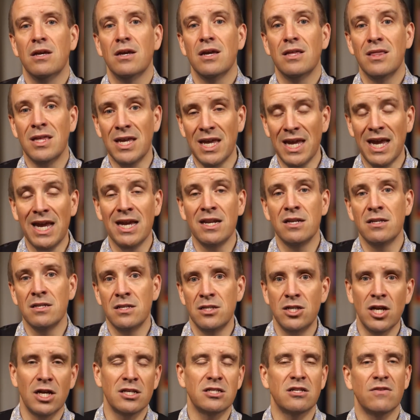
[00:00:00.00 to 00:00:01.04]
the end
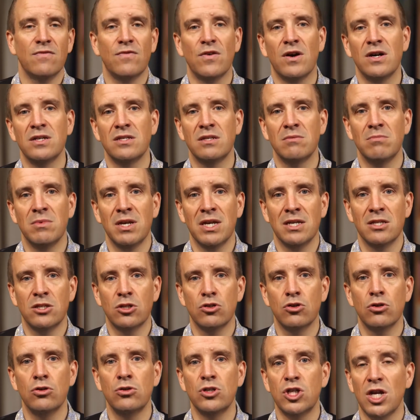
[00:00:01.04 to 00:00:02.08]
justifies the means.
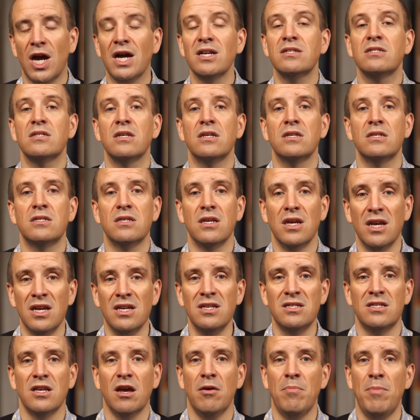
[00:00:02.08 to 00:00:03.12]
True justice
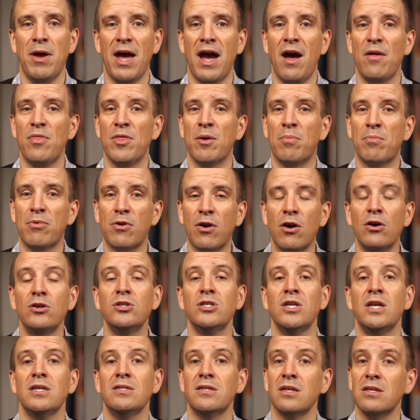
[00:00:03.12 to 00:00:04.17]
is about the
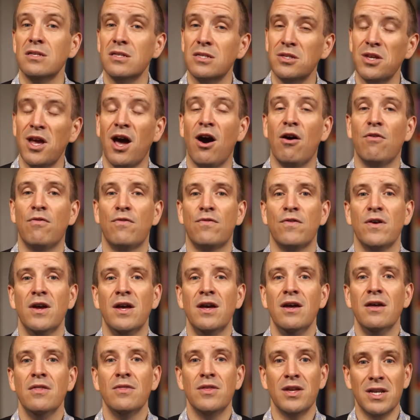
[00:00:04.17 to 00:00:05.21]
process itself
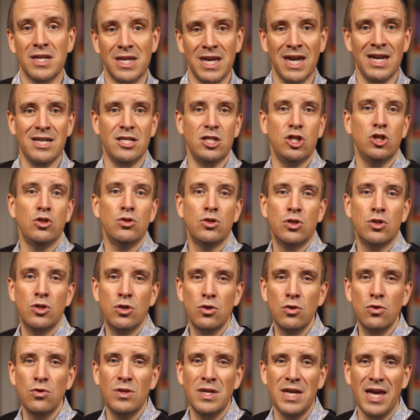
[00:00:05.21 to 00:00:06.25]
that gets you
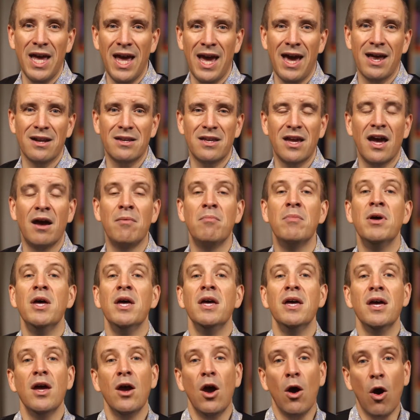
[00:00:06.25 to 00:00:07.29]
to the outcome
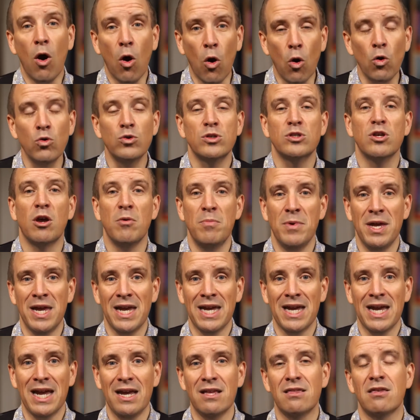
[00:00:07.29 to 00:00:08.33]
also
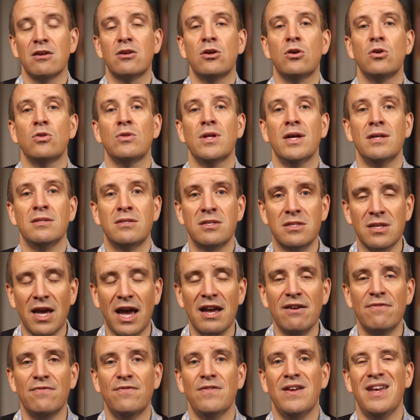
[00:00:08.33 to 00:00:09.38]
being ethical and
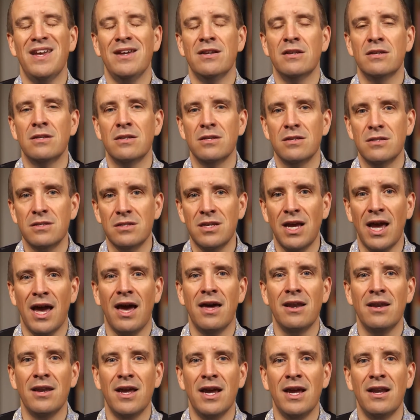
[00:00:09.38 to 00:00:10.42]
safe and
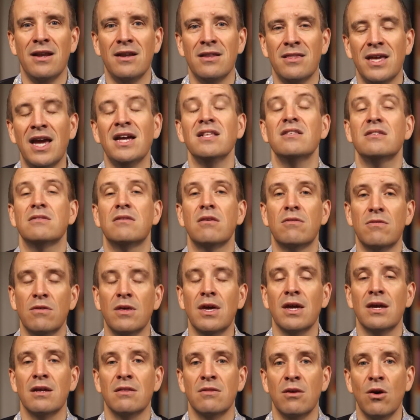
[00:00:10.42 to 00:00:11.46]
sound. And that's the
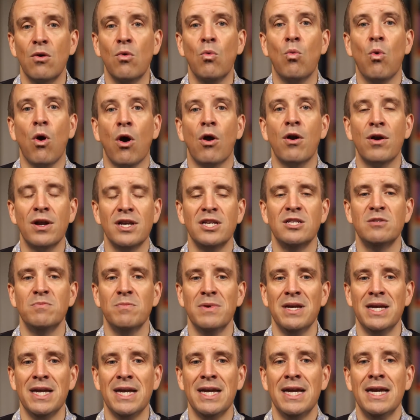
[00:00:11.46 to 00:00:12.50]
thing that worries
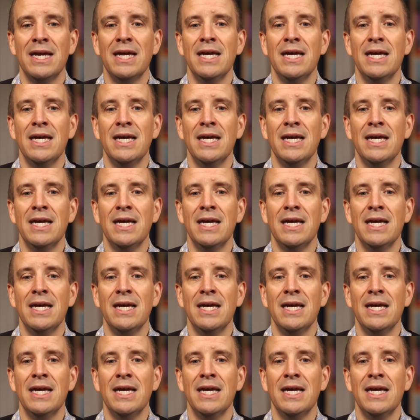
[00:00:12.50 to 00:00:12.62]
me